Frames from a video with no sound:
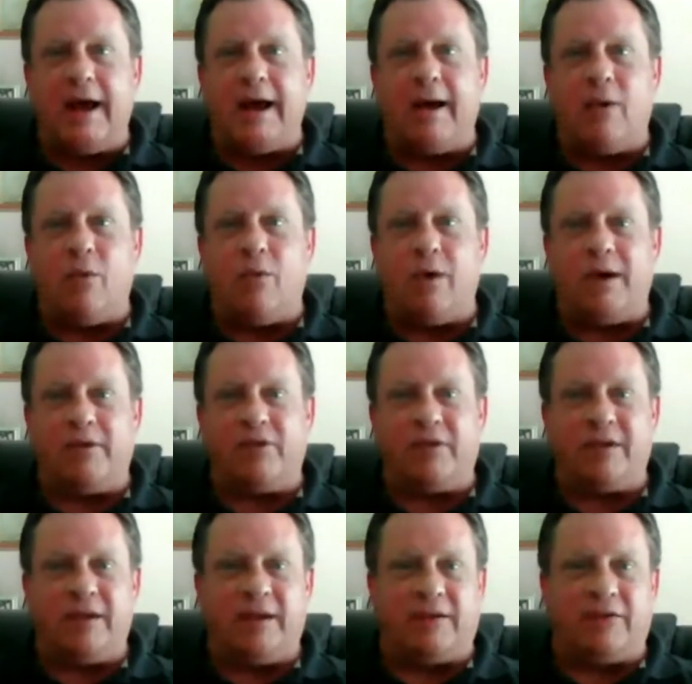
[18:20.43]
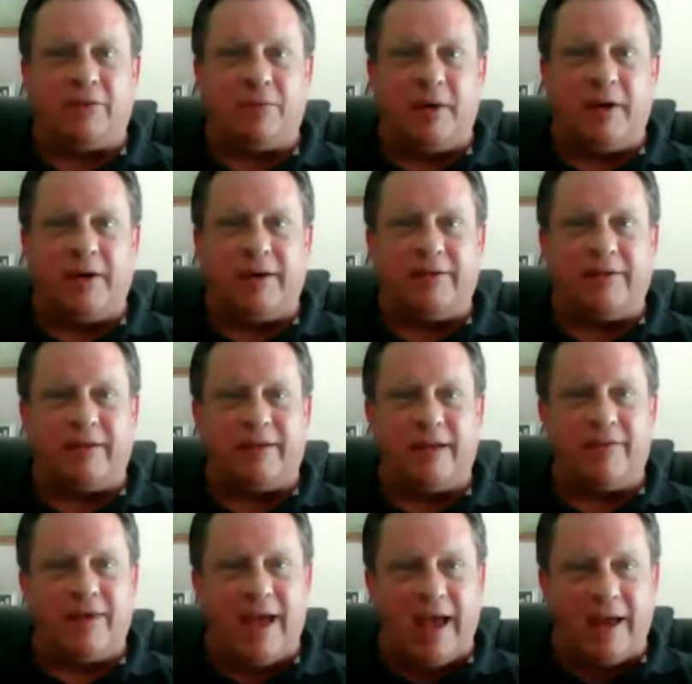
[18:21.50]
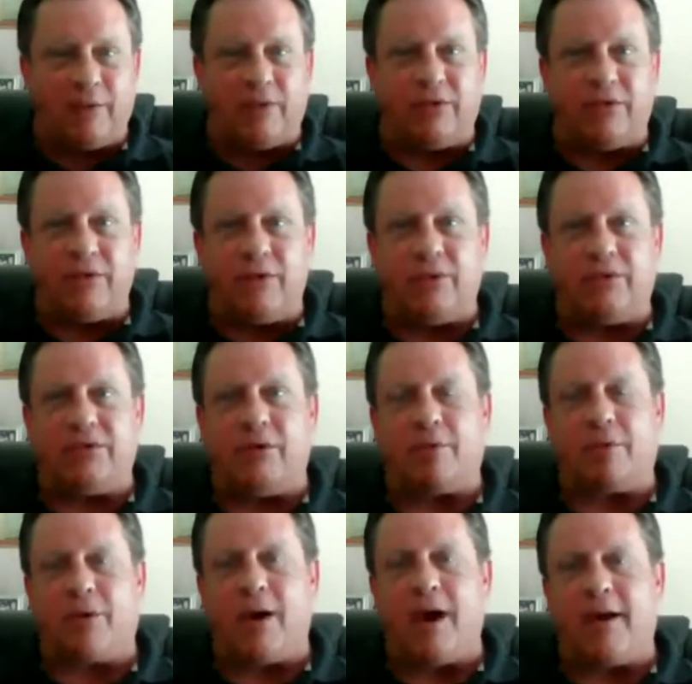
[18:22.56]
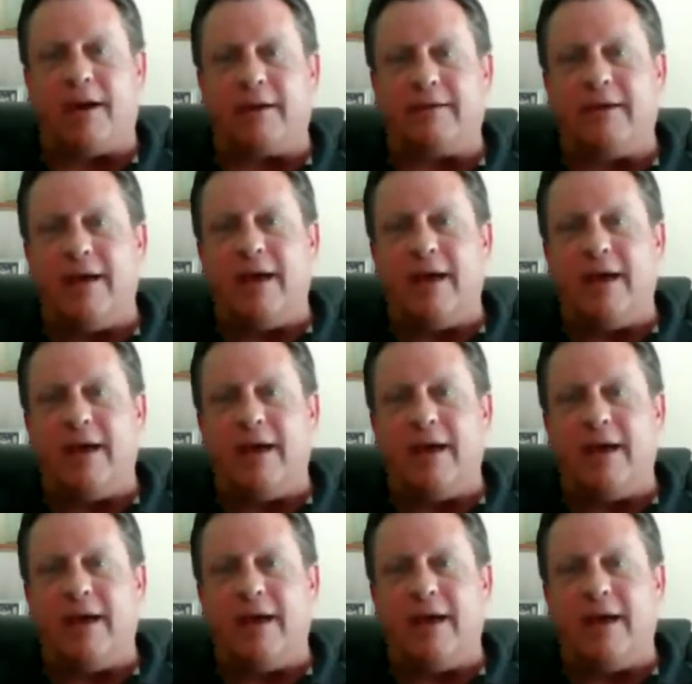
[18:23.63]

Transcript: What is the experience that they've had with you with your product?